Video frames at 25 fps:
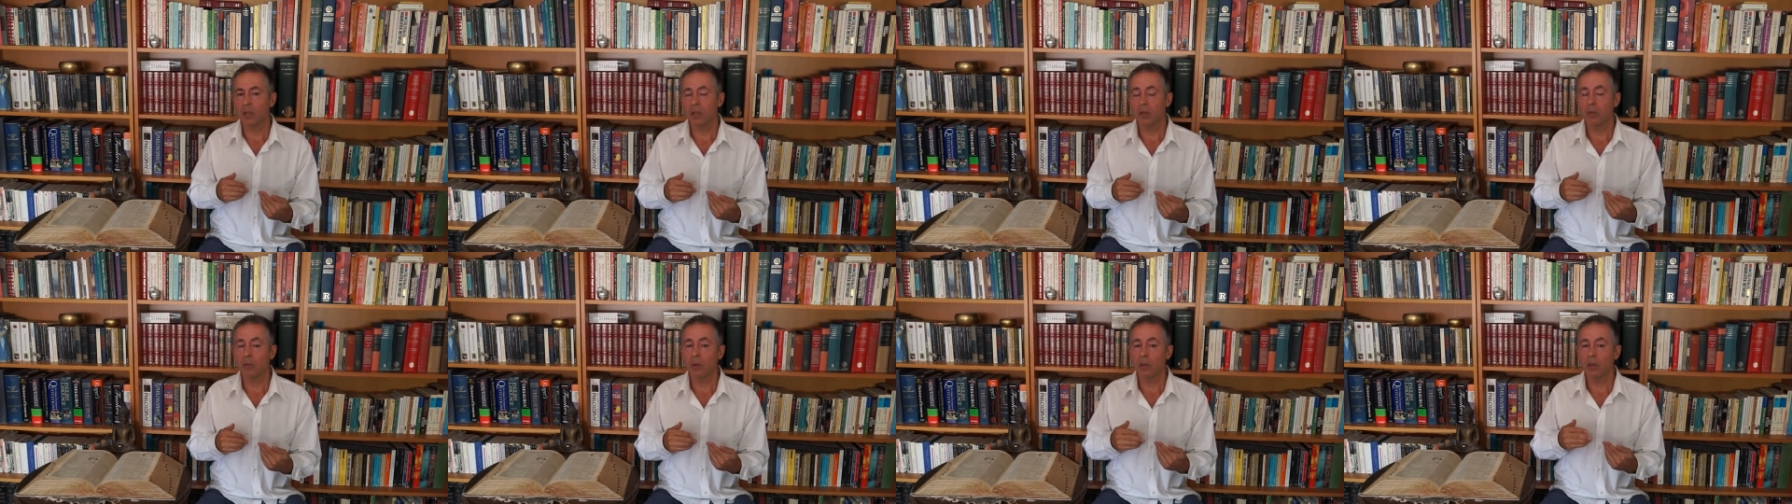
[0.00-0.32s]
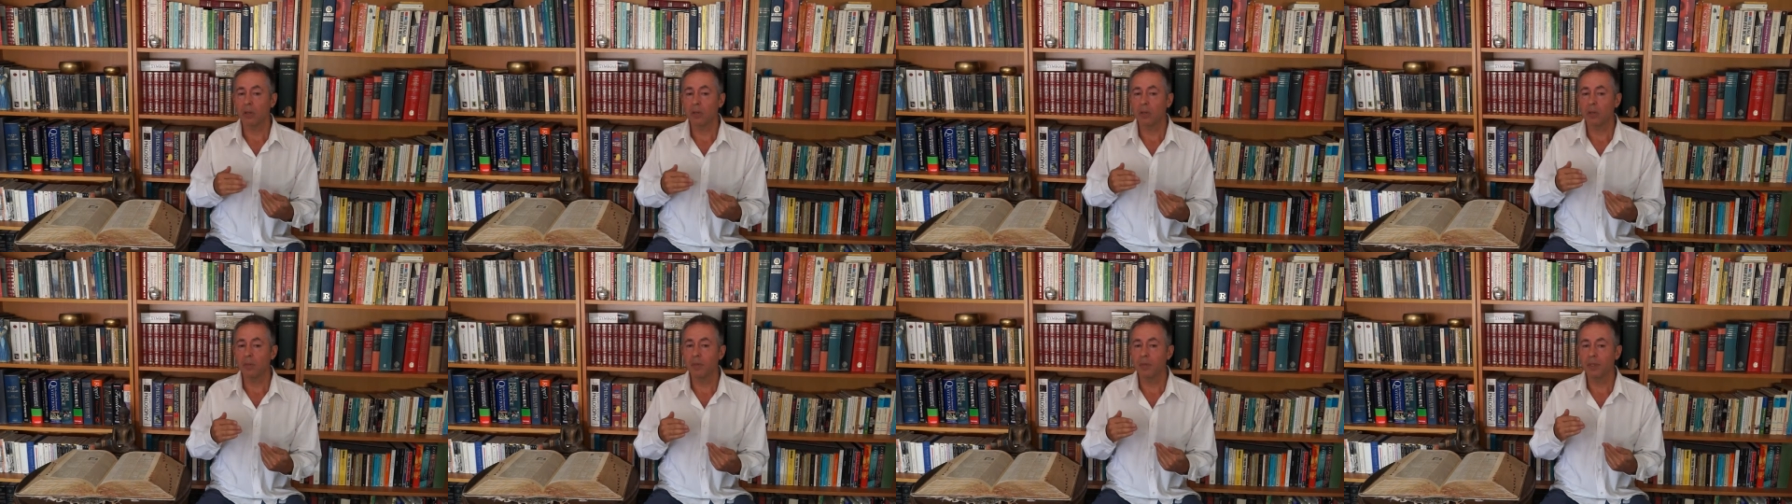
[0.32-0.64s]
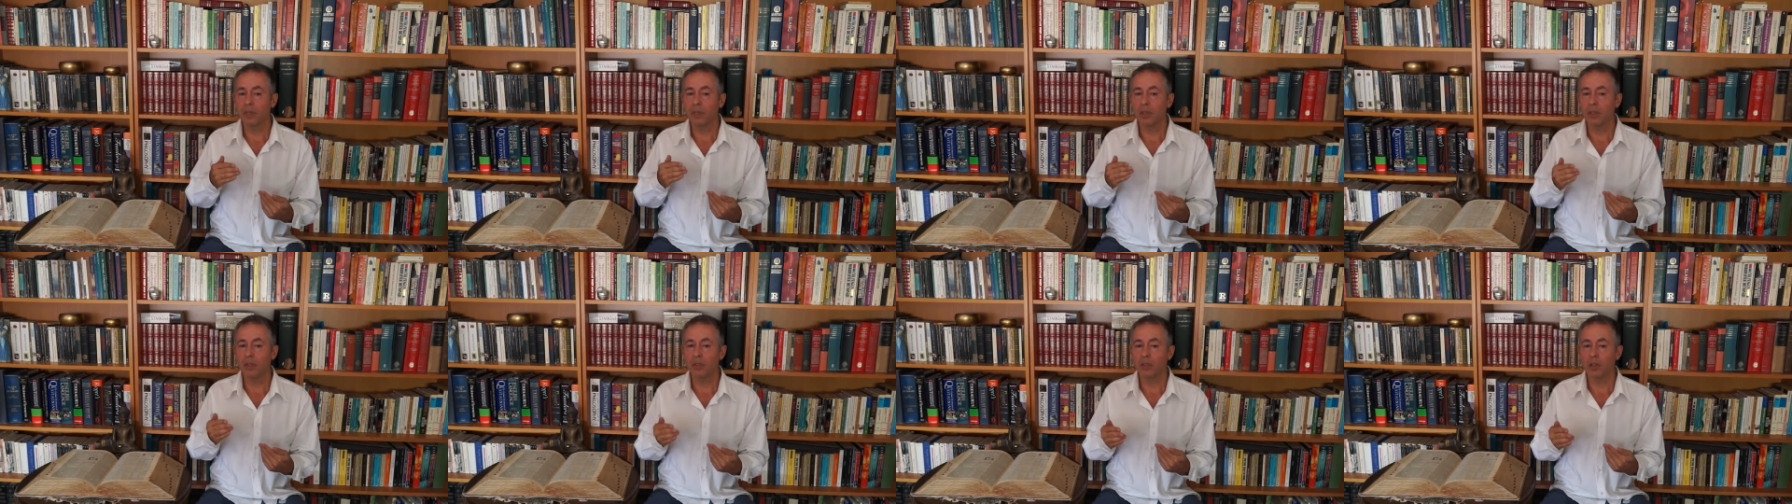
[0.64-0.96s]
that will
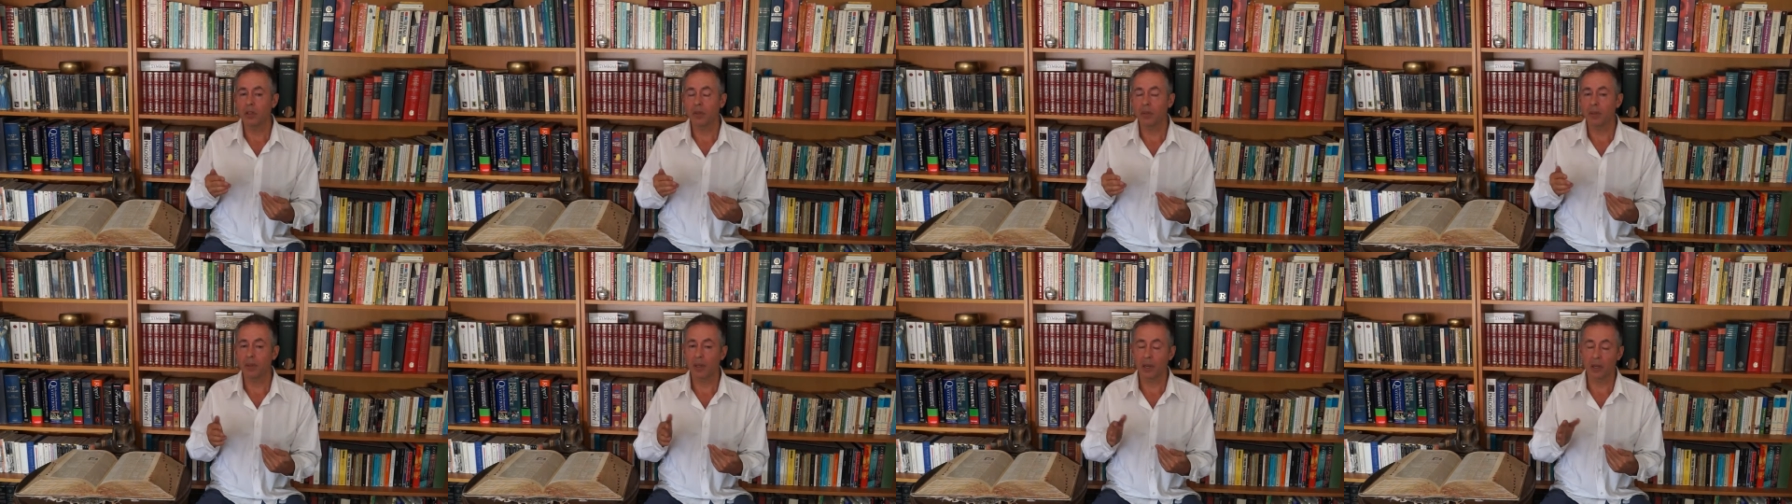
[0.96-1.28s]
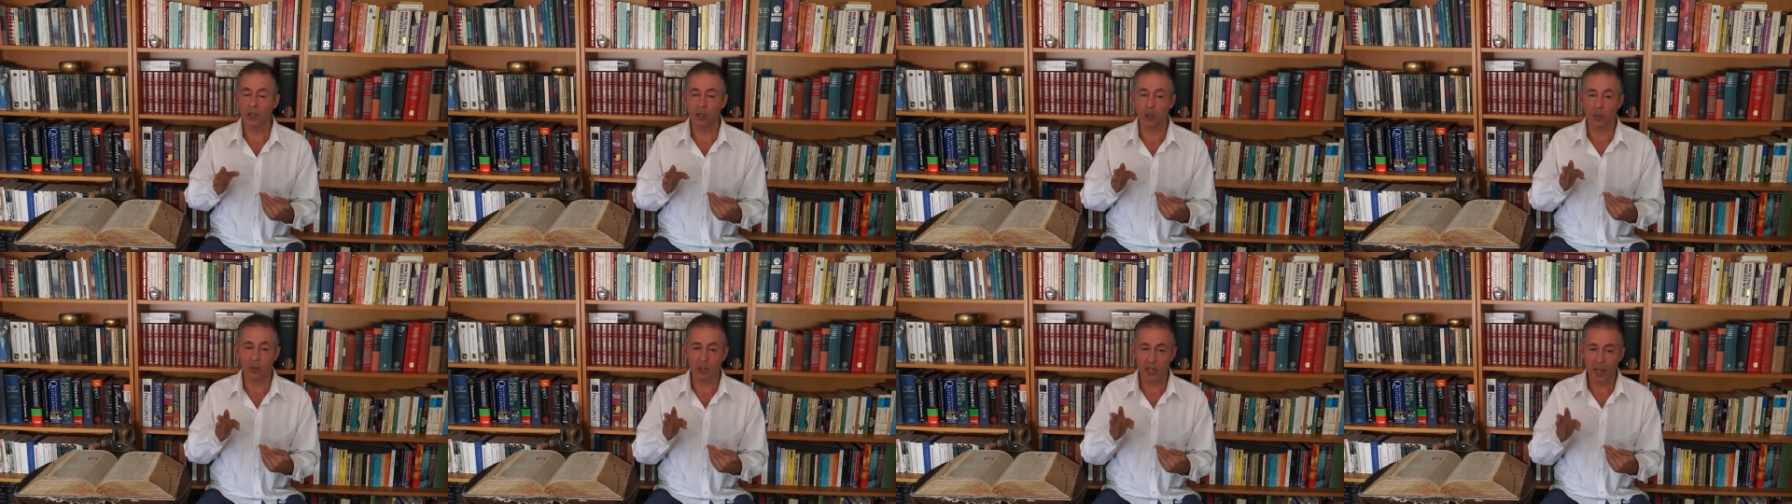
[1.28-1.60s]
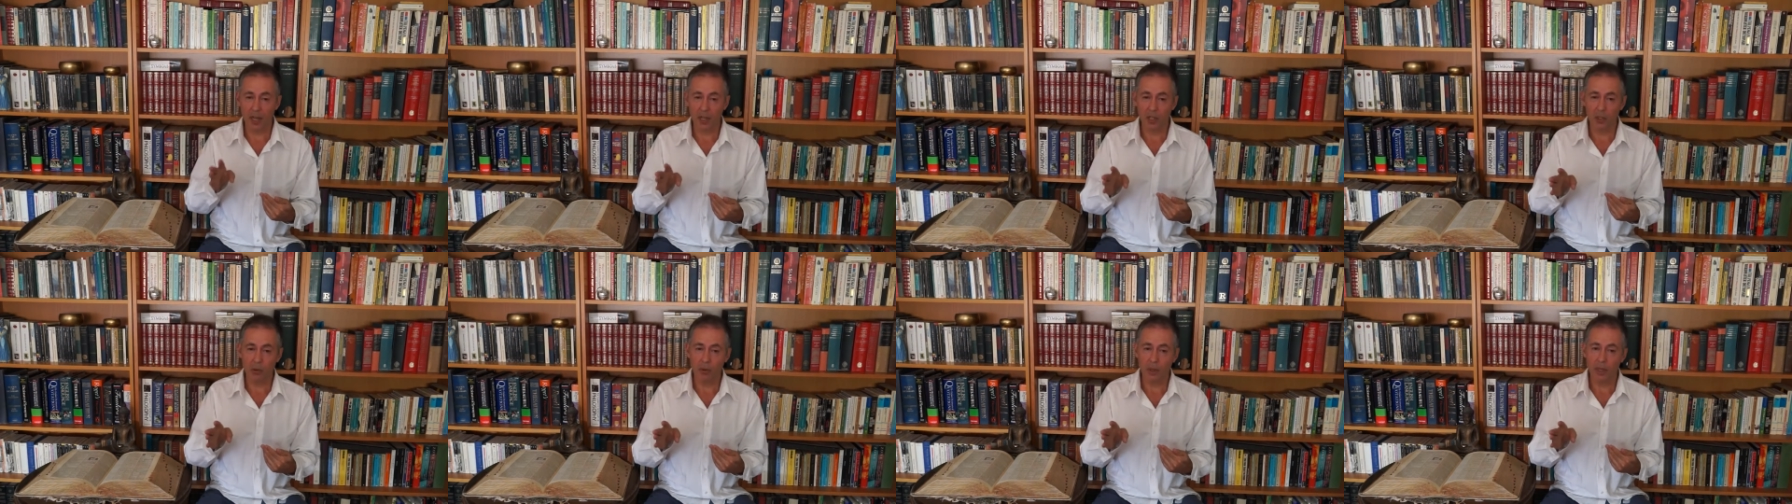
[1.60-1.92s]
ultimately determine our
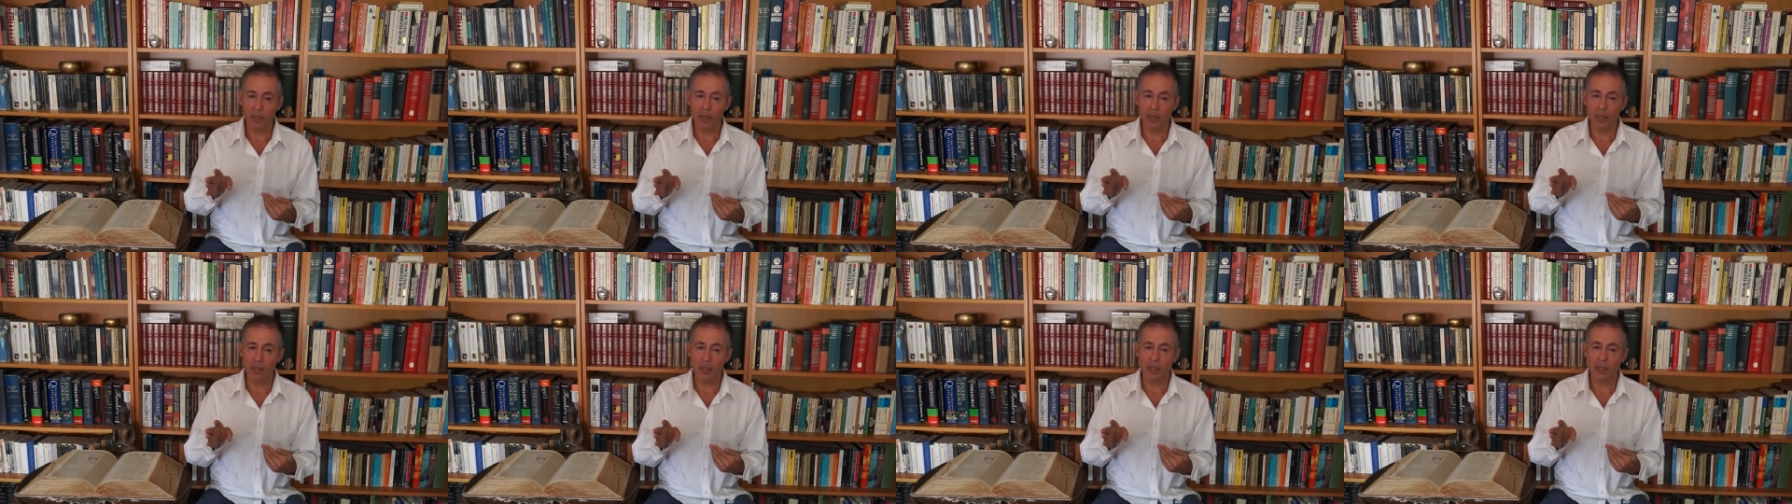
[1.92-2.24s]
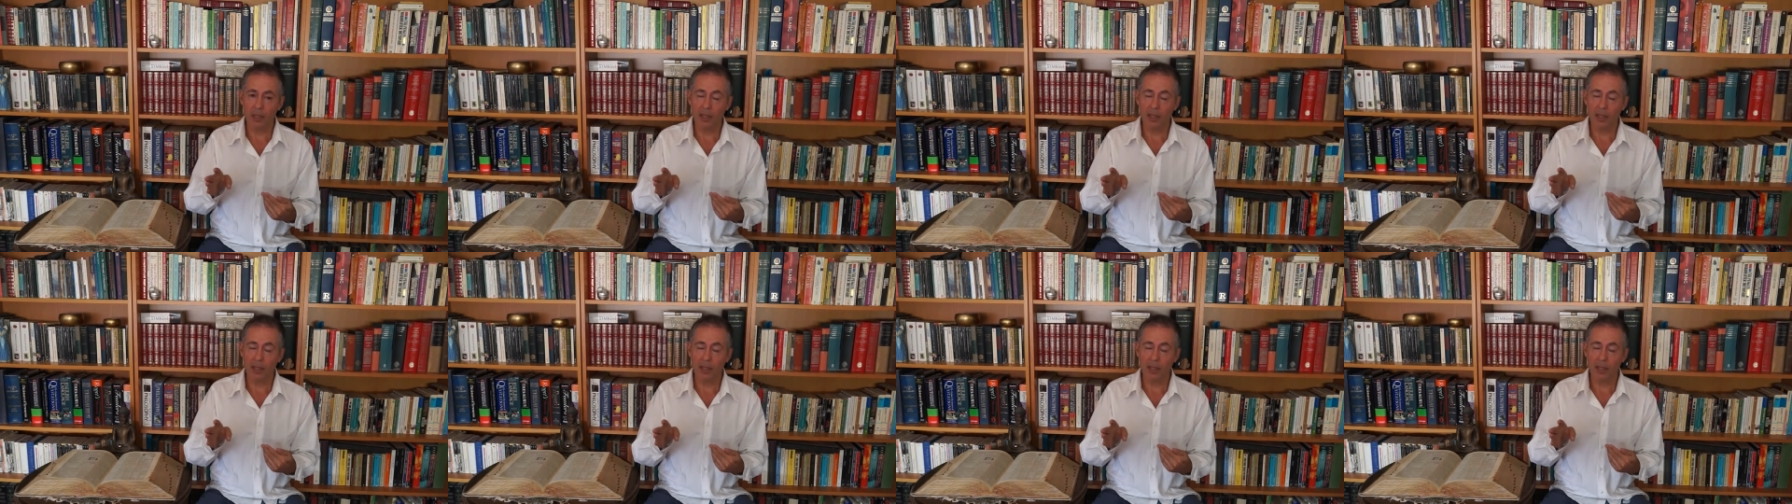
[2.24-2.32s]
trajectory